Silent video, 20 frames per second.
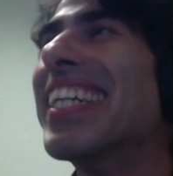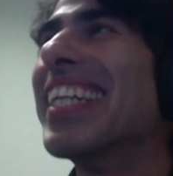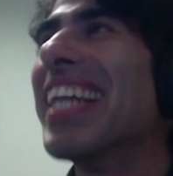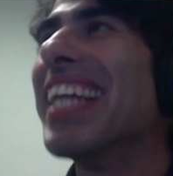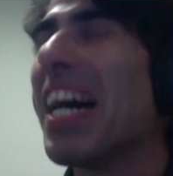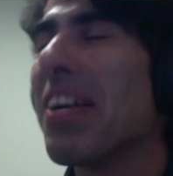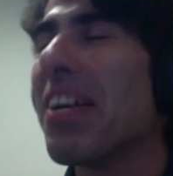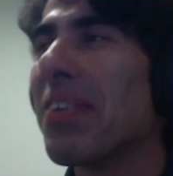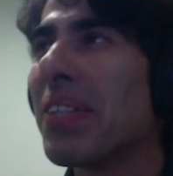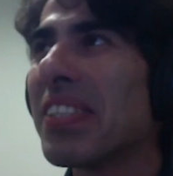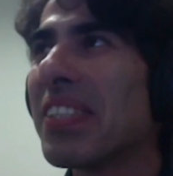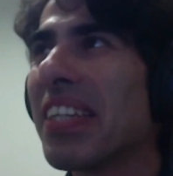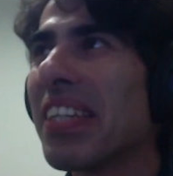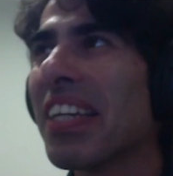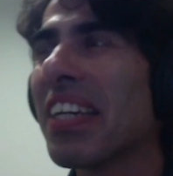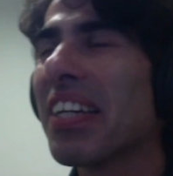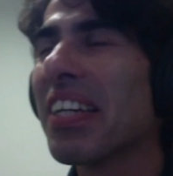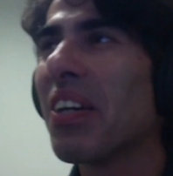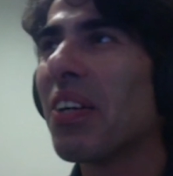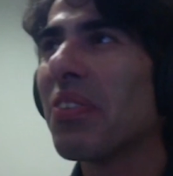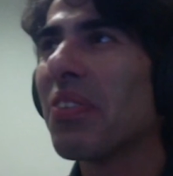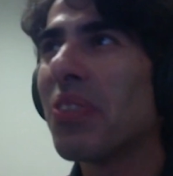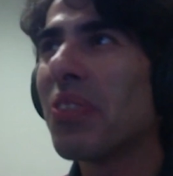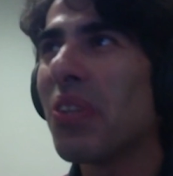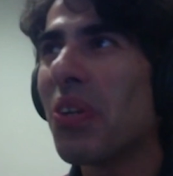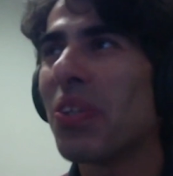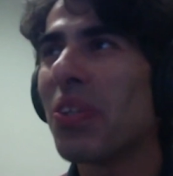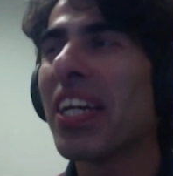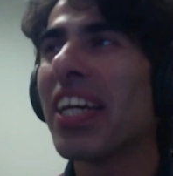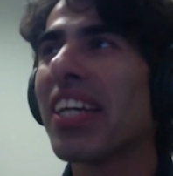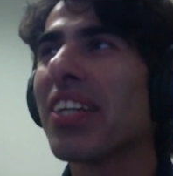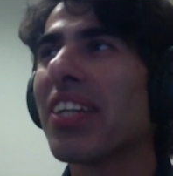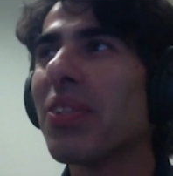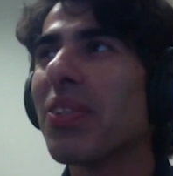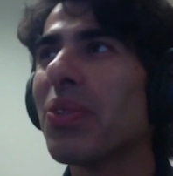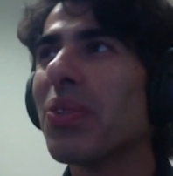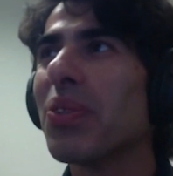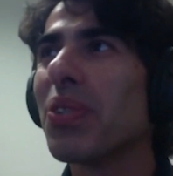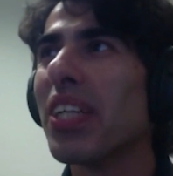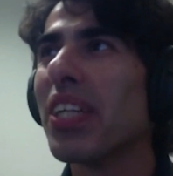I was thinking of, okay,
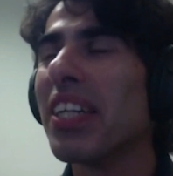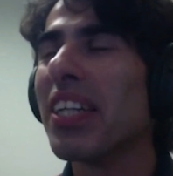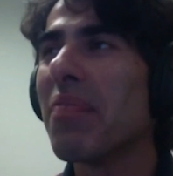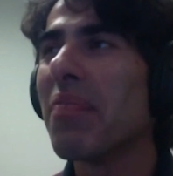cool.